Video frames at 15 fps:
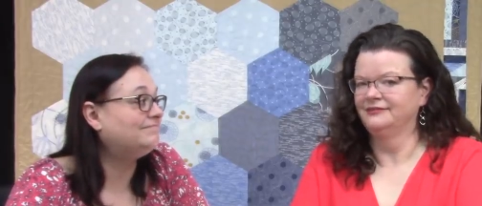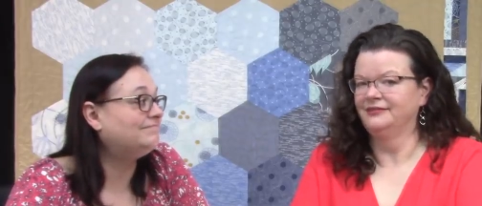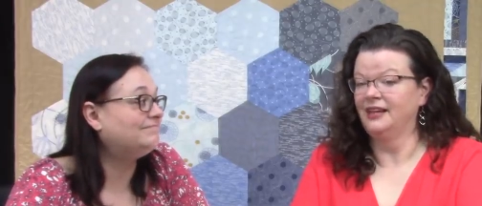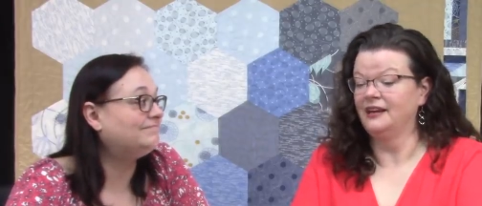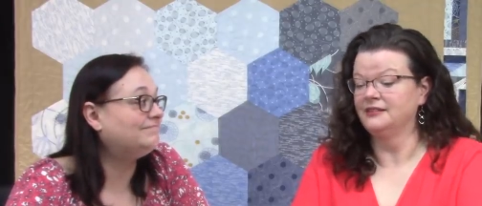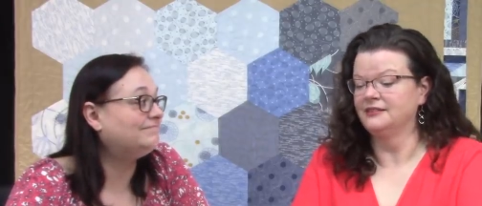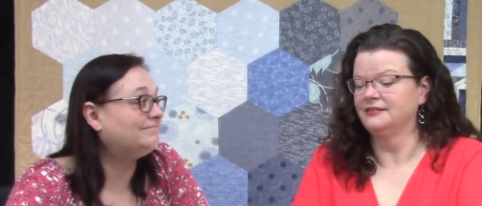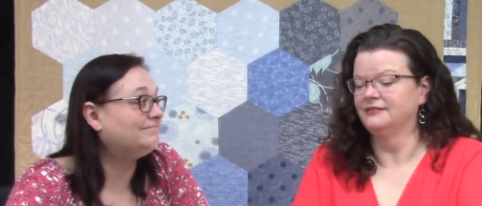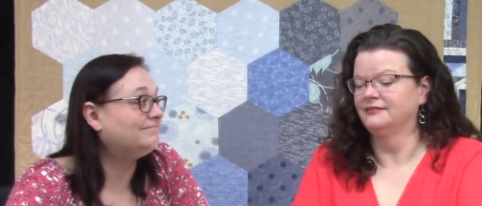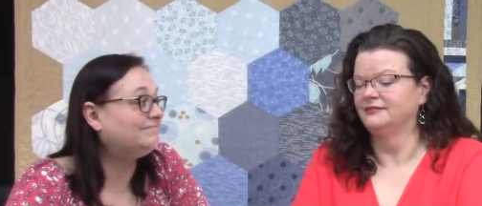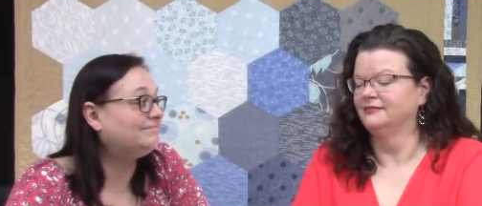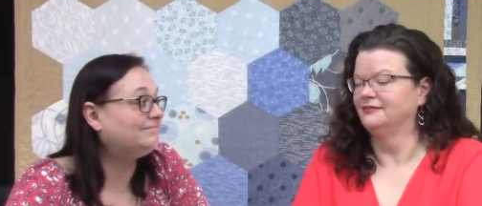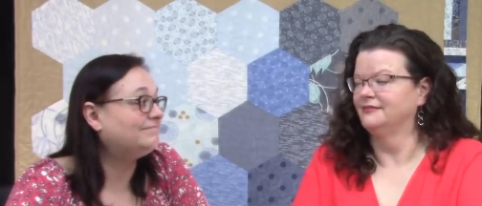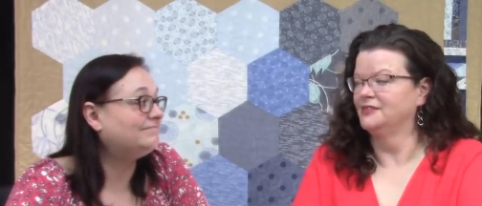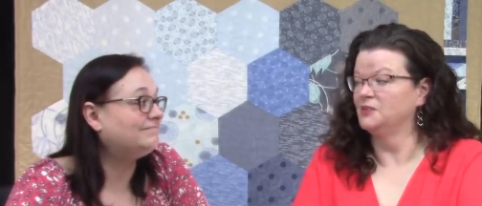Speaker 1: Yes.
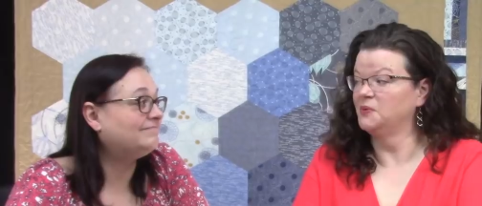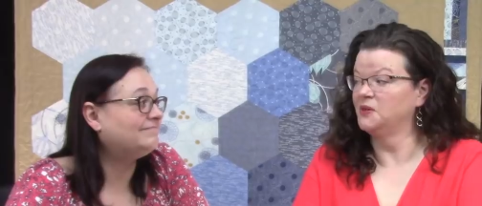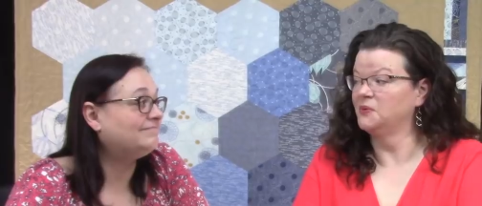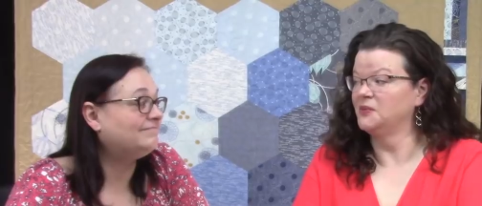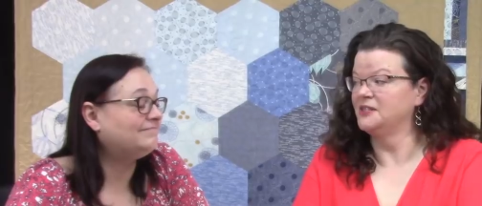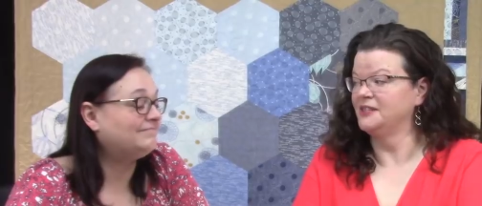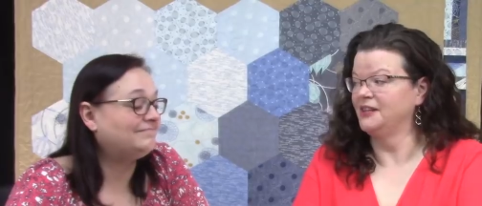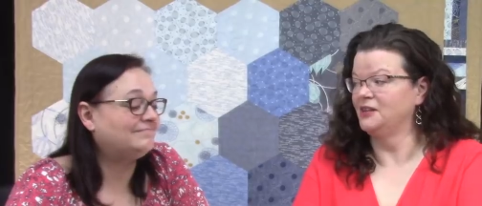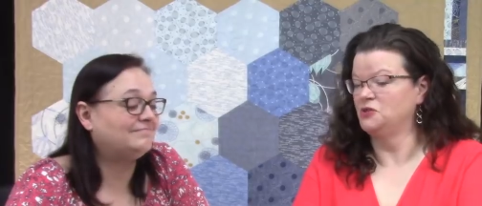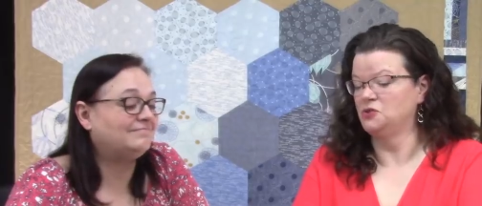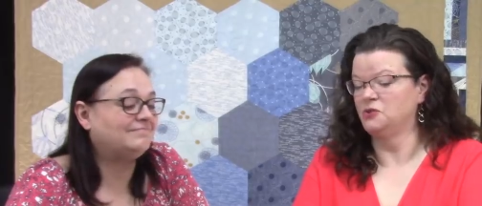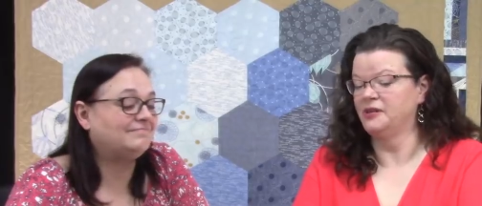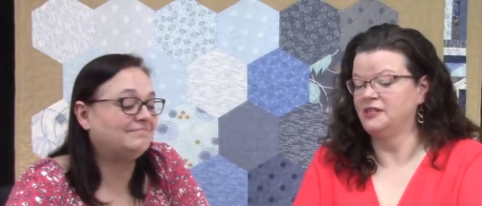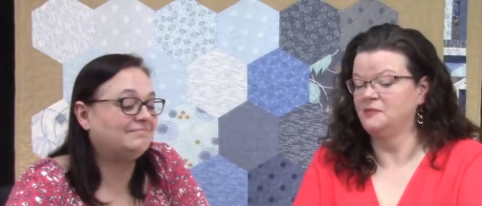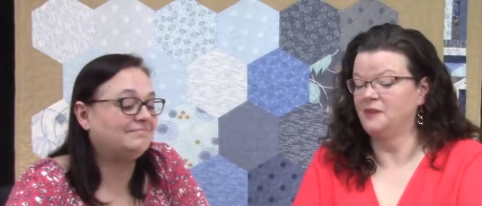So we are once again
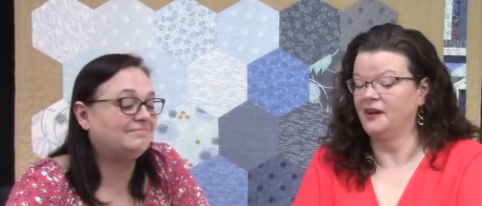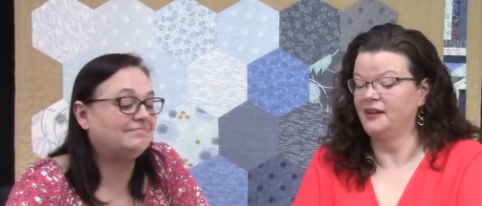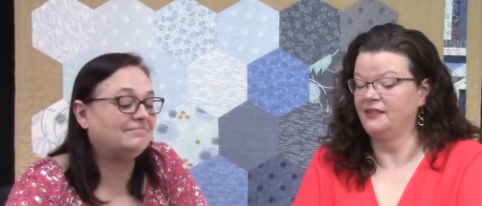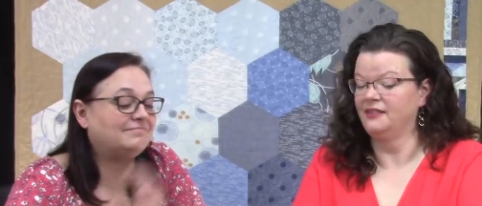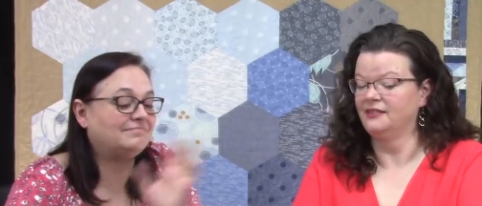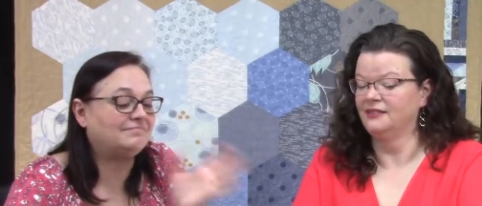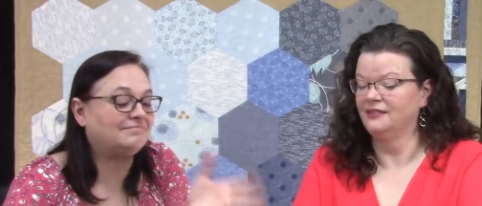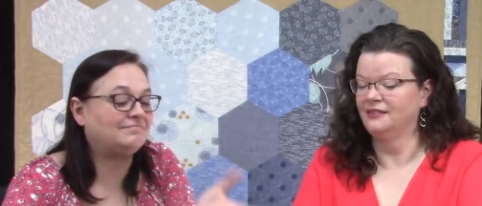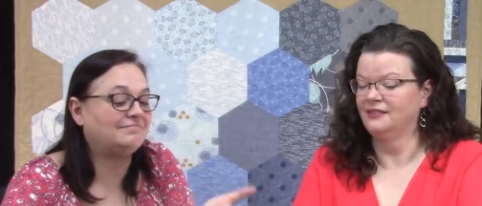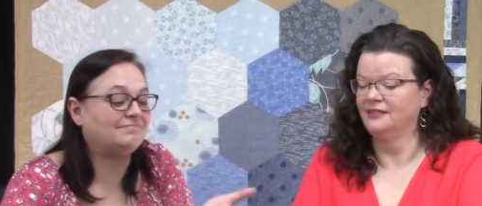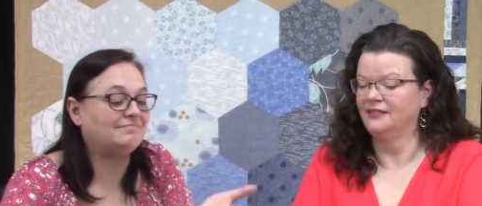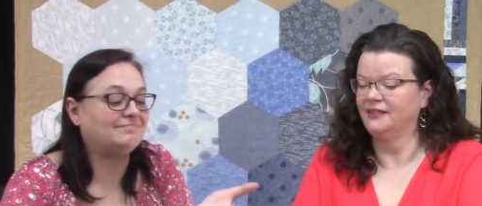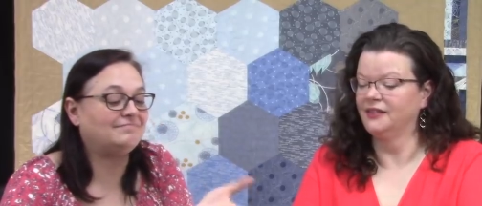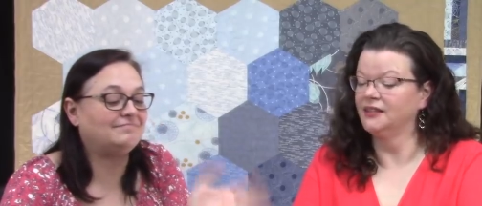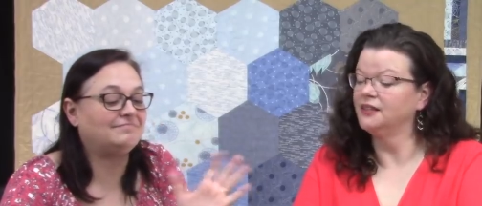joined by
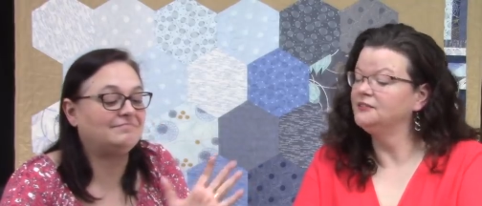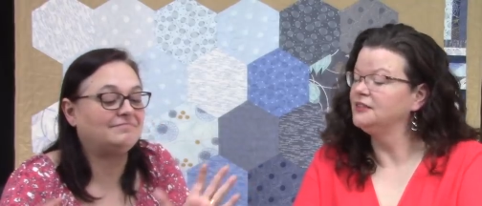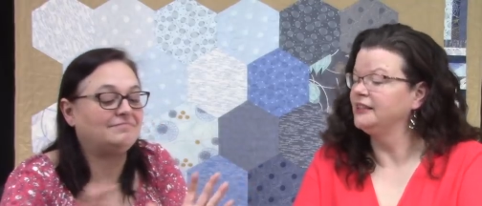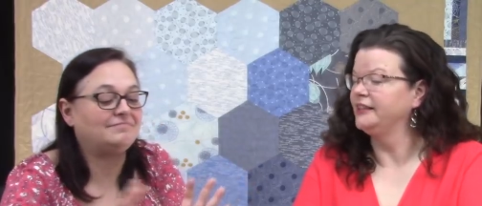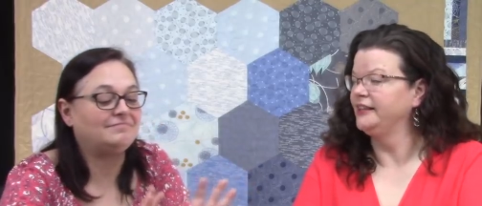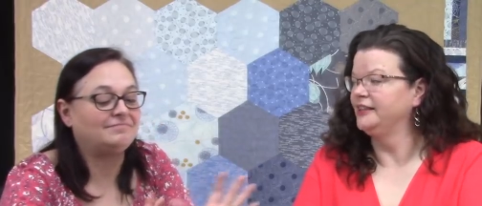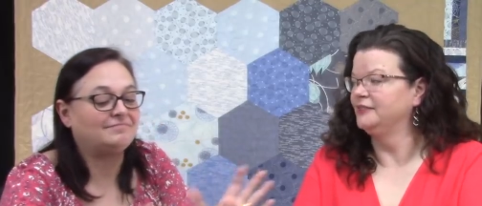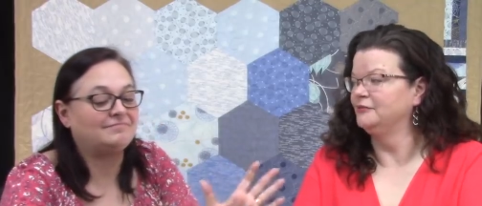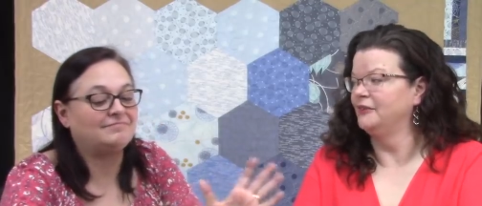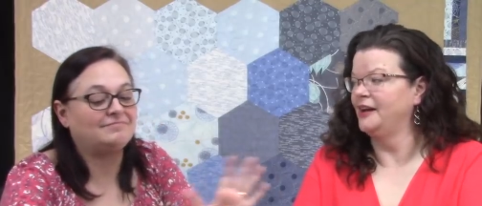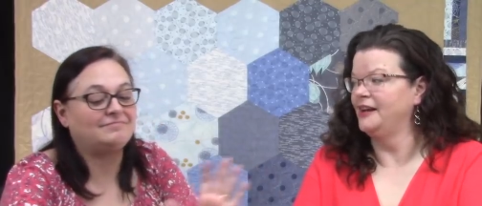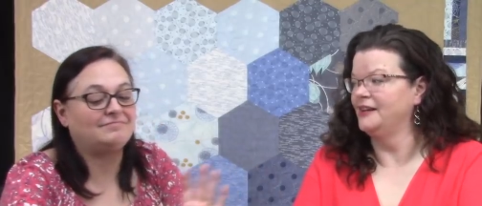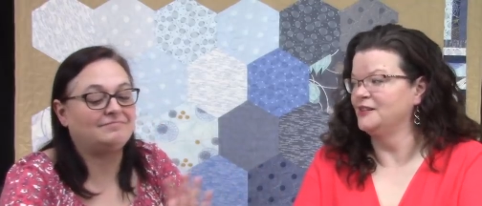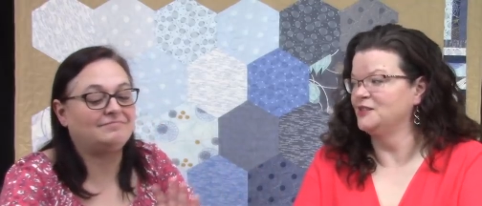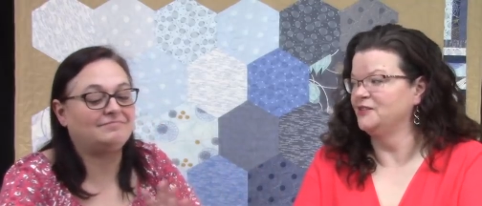the lovely
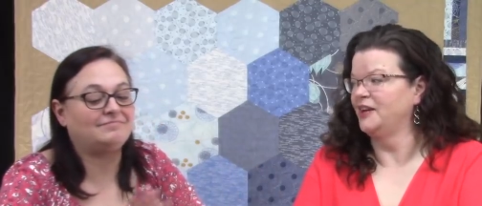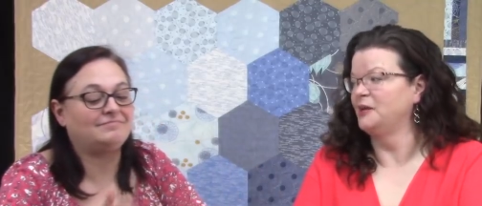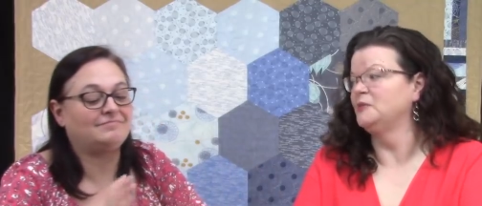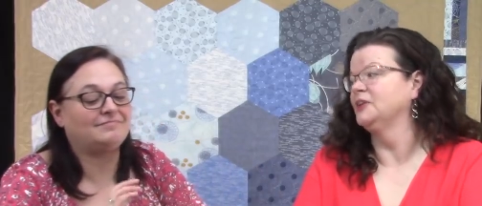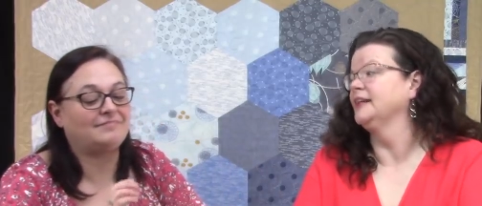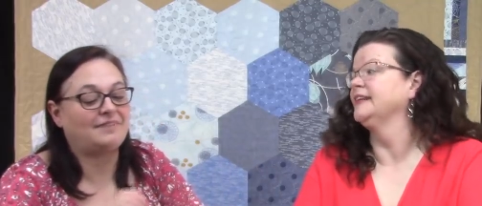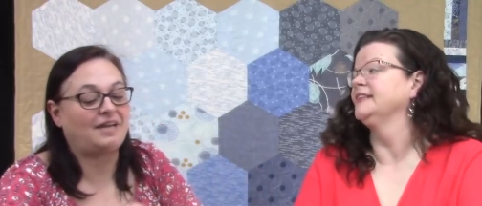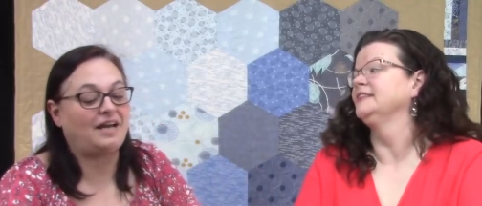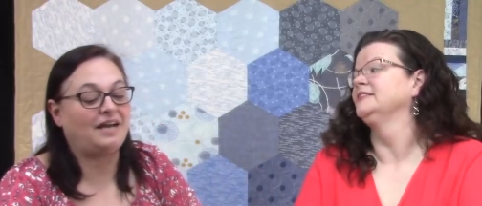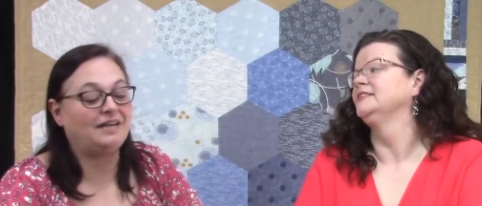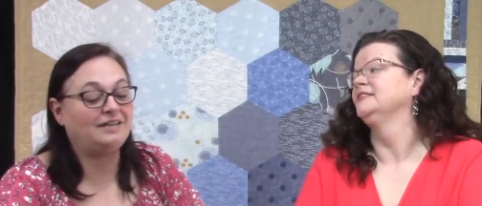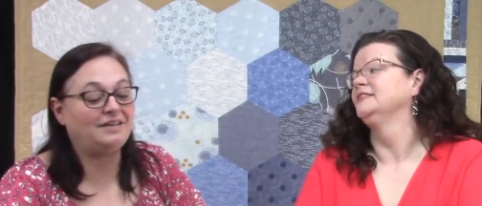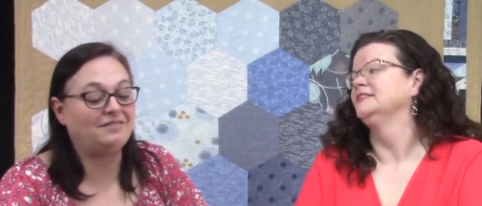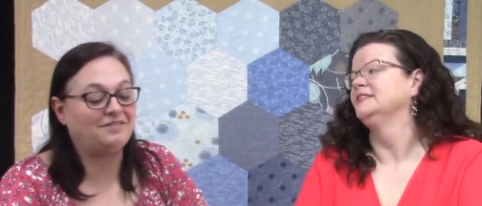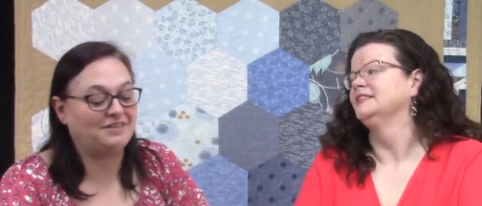Radiance fabric. I
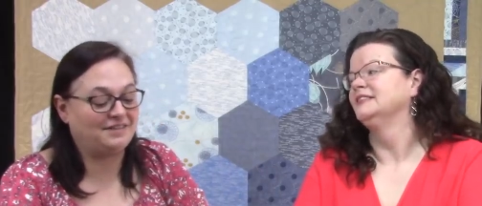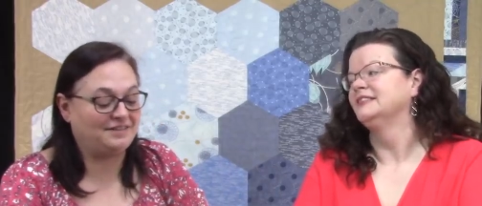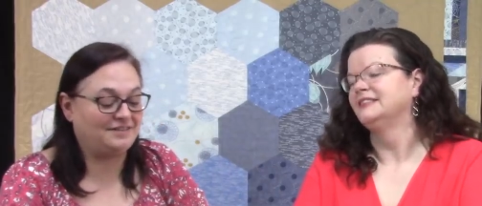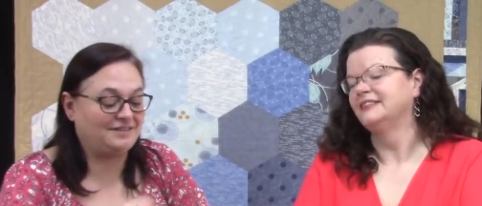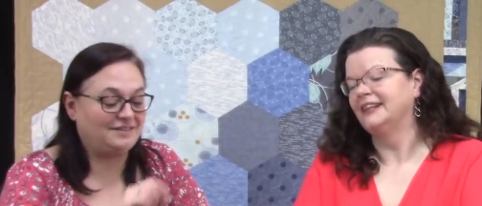love it.